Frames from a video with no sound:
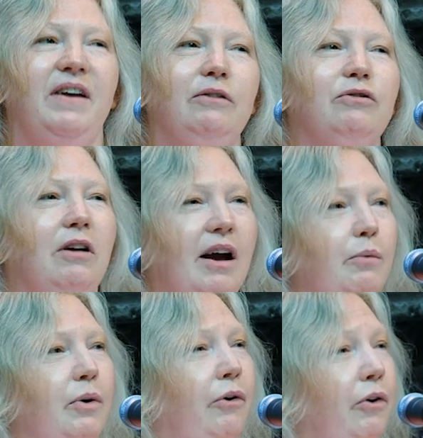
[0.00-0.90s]
feels
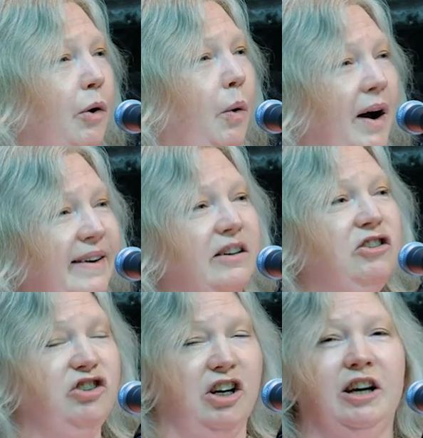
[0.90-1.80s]
like we're on quite a
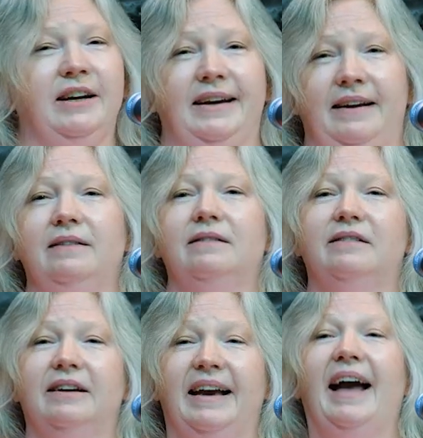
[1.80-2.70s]
journey
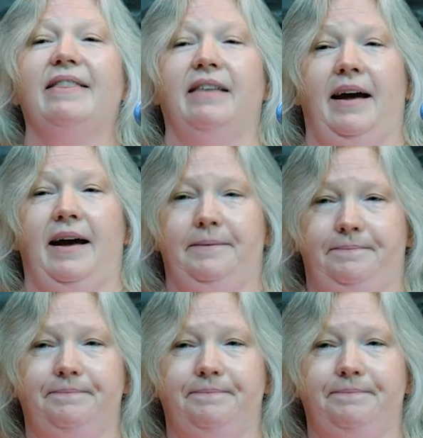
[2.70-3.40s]
to get there.